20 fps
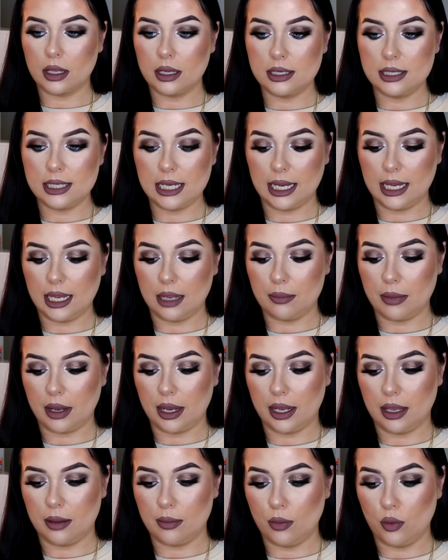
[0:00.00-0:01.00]
Taking
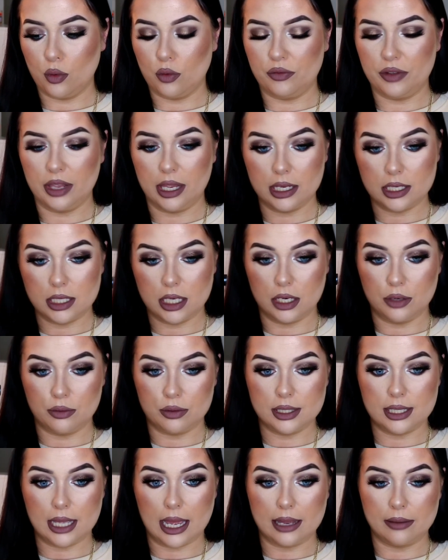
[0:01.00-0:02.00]
my Morphe Continuous
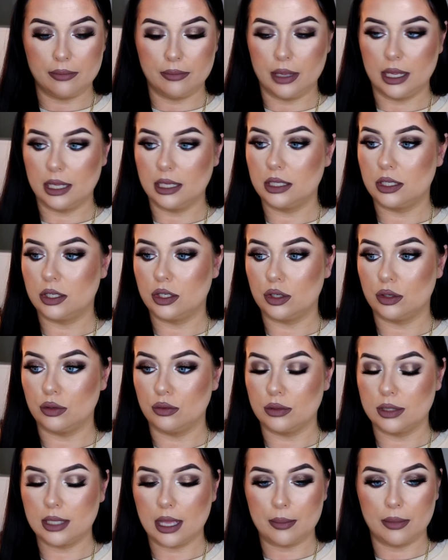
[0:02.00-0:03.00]
Set Mist to
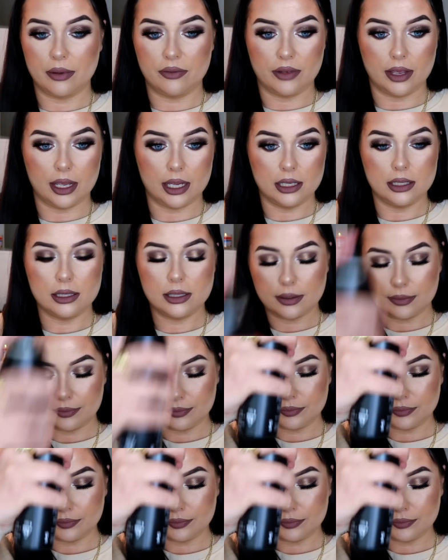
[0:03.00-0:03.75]
set my face.